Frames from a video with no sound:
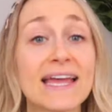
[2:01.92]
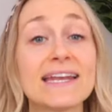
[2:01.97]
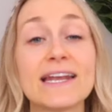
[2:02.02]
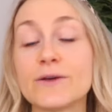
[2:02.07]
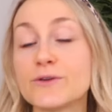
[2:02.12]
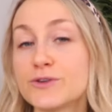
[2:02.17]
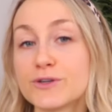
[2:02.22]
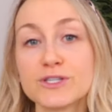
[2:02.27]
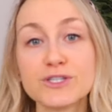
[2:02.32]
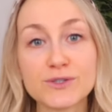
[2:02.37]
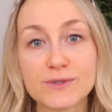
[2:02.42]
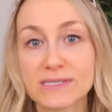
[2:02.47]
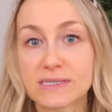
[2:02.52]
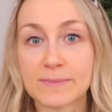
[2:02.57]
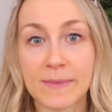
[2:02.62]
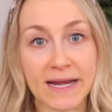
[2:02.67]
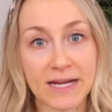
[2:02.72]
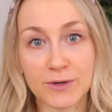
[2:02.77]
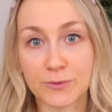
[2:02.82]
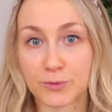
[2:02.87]
Now, you can do as
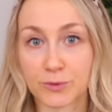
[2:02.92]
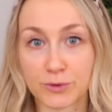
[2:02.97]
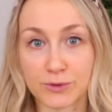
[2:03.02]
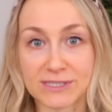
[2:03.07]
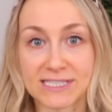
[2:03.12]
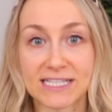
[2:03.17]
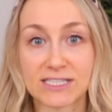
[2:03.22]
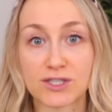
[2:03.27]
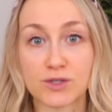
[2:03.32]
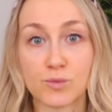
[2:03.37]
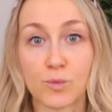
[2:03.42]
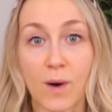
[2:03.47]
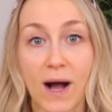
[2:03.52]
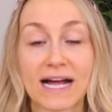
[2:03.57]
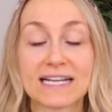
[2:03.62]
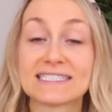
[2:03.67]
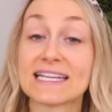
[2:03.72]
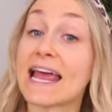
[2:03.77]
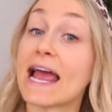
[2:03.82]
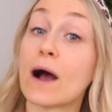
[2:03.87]
many rules as you
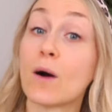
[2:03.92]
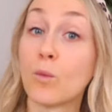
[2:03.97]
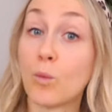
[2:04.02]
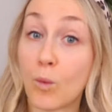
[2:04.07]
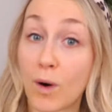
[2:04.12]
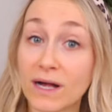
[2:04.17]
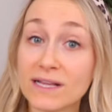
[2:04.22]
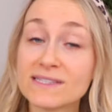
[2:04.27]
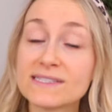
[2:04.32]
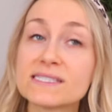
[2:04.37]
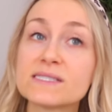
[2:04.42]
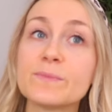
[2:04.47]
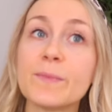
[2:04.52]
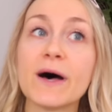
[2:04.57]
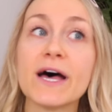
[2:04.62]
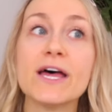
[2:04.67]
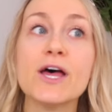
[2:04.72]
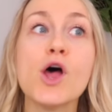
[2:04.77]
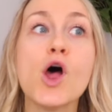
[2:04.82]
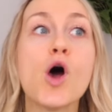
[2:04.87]
want at once,
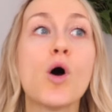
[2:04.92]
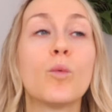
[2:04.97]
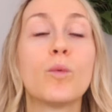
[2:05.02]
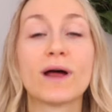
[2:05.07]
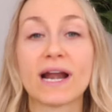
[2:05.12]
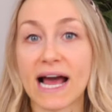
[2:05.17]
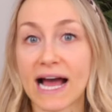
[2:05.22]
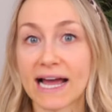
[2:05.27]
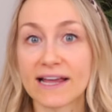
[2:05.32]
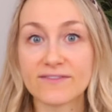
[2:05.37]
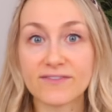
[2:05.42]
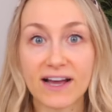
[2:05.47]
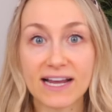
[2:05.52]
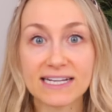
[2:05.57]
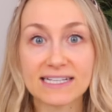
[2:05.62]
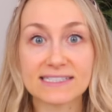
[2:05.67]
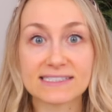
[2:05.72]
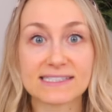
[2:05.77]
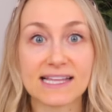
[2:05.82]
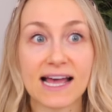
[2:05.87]
but what I
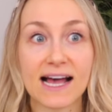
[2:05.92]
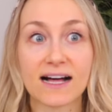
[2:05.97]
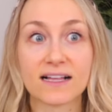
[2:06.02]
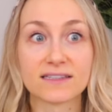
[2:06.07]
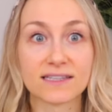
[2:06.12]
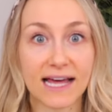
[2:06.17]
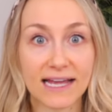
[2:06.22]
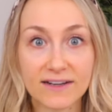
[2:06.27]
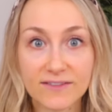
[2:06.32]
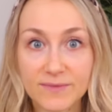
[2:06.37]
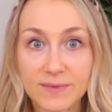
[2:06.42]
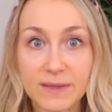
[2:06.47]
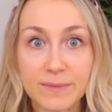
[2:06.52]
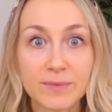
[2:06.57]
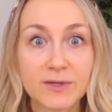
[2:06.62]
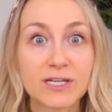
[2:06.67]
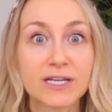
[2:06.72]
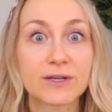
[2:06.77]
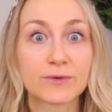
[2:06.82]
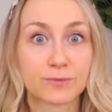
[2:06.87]
find is that a lot of
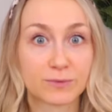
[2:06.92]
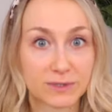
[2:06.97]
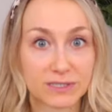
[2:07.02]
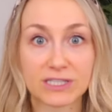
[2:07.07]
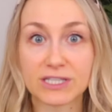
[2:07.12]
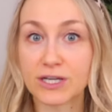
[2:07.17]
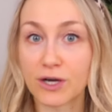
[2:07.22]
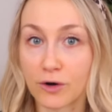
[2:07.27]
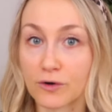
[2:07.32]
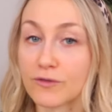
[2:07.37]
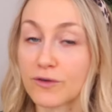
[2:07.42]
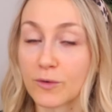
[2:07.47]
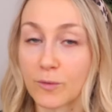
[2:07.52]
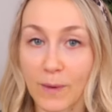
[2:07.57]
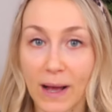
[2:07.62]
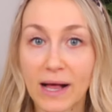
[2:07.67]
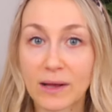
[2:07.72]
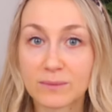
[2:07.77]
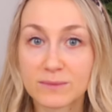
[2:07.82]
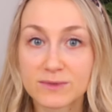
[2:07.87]
people get really
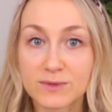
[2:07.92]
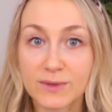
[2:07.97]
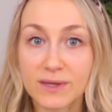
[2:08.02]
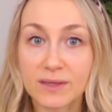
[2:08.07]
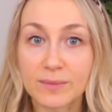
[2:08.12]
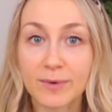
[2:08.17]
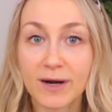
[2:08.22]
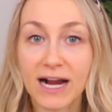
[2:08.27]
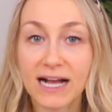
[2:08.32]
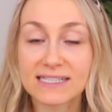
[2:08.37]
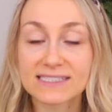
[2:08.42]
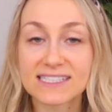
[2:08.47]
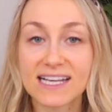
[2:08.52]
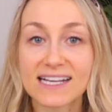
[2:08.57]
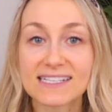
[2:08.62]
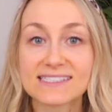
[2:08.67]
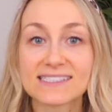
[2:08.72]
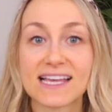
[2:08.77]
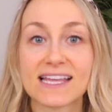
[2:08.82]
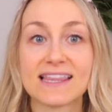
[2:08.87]
overwhelmed with the
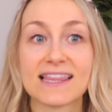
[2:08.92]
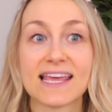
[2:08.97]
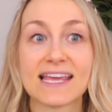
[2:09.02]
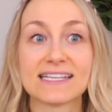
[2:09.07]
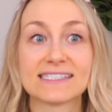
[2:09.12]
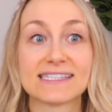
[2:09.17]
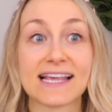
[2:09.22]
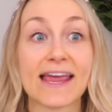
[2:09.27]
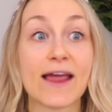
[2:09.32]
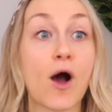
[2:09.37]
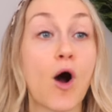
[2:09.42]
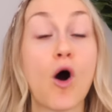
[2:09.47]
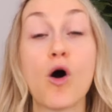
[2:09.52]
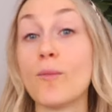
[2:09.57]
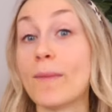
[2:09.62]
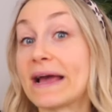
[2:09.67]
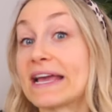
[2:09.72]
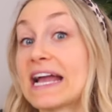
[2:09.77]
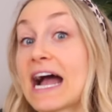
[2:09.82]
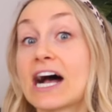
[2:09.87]
process and they say, oh
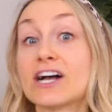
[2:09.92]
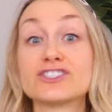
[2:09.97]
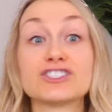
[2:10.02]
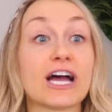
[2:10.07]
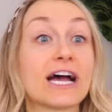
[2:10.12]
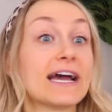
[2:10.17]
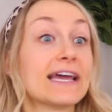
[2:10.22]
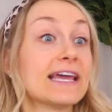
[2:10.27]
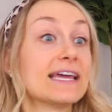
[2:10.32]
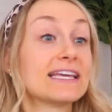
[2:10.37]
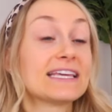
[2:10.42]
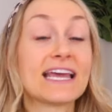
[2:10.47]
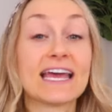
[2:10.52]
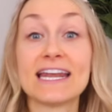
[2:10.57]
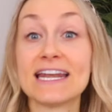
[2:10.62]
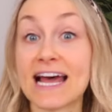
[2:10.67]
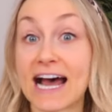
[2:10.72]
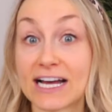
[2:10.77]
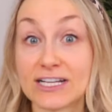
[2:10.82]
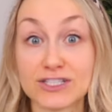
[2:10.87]
my gosh, I
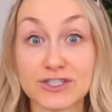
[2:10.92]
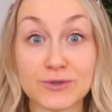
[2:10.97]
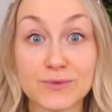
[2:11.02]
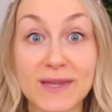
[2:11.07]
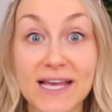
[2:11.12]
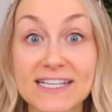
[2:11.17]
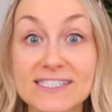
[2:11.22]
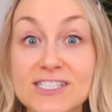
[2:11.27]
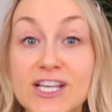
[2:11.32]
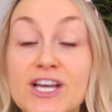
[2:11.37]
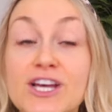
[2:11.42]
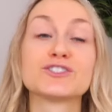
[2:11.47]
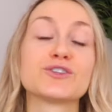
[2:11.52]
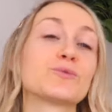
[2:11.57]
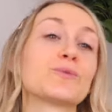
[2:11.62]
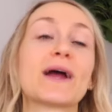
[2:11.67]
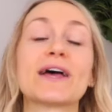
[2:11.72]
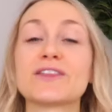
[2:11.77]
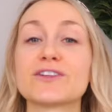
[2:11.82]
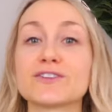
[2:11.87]
cannot do this. So
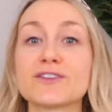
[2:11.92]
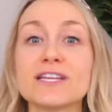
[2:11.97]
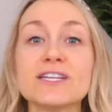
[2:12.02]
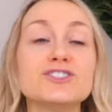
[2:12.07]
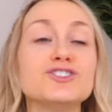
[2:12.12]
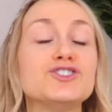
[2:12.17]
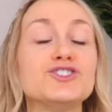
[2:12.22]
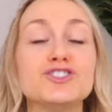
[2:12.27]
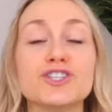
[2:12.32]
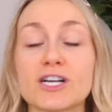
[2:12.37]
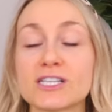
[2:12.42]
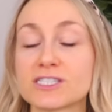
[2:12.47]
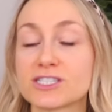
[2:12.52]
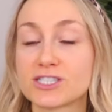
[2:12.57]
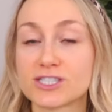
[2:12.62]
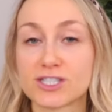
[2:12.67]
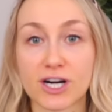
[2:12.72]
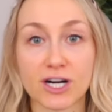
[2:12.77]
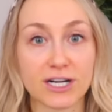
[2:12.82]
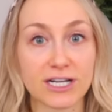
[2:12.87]
rather than just
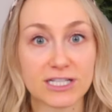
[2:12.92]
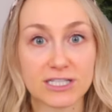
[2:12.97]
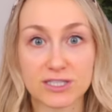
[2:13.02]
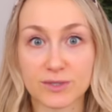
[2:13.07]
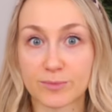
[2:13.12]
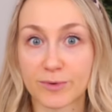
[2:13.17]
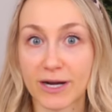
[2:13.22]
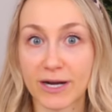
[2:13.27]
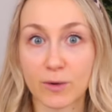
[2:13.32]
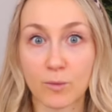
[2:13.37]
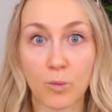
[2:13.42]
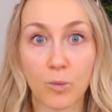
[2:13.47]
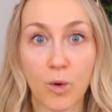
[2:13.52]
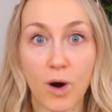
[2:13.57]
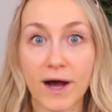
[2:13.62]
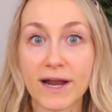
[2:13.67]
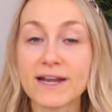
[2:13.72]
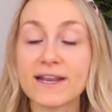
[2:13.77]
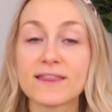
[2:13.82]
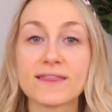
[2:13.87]
starting to break
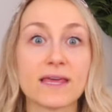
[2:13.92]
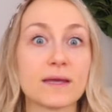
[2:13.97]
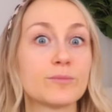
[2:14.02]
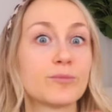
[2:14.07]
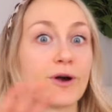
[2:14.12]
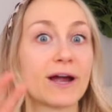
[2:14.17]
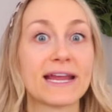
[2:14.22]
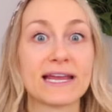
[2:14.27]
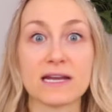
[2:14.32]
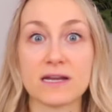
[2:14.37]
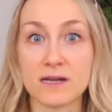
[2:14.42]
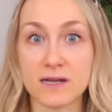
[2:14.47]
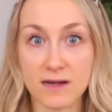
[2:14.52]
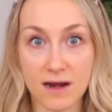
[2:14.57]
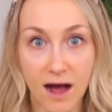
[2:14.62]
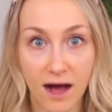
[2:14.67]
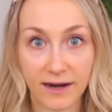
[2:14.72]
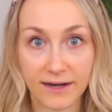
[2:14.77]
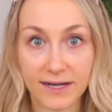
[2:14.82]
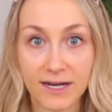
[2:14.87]
one, they break
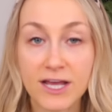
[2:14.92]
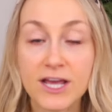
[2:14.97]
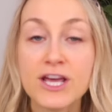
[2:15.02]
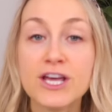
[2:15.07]
none.